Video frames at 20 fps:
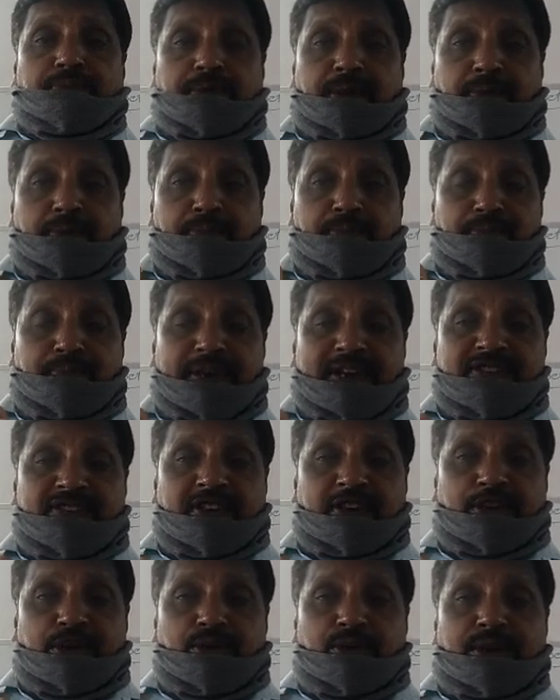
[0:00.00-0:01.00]
from the
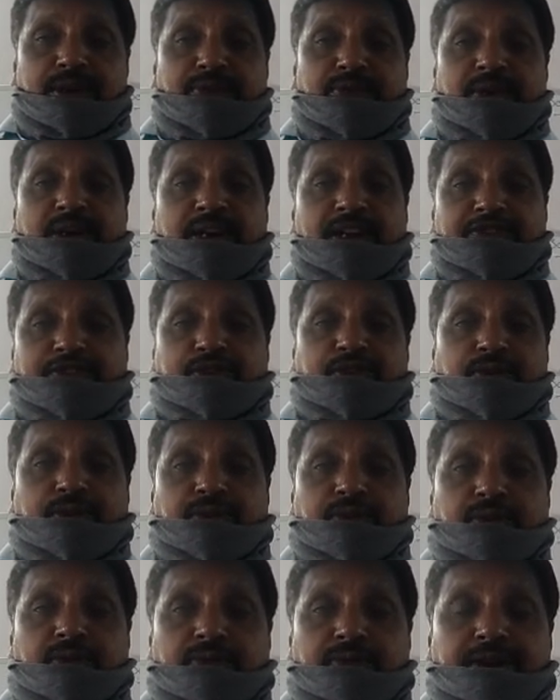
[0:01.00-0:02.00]
basic unit
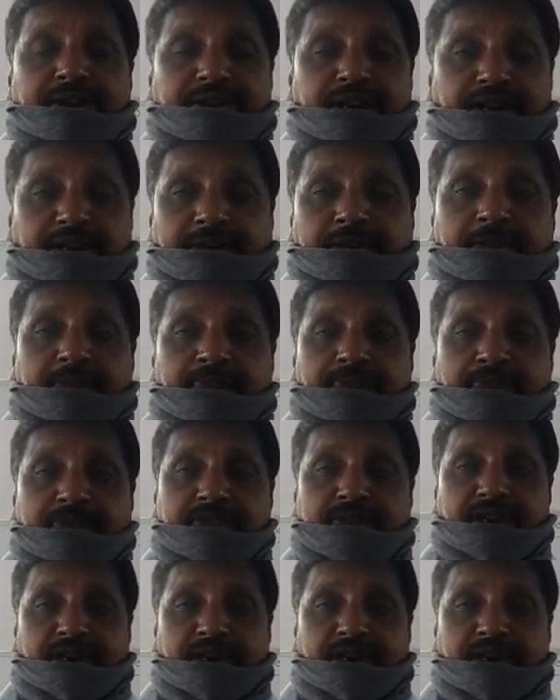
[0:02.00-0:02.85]
village we take,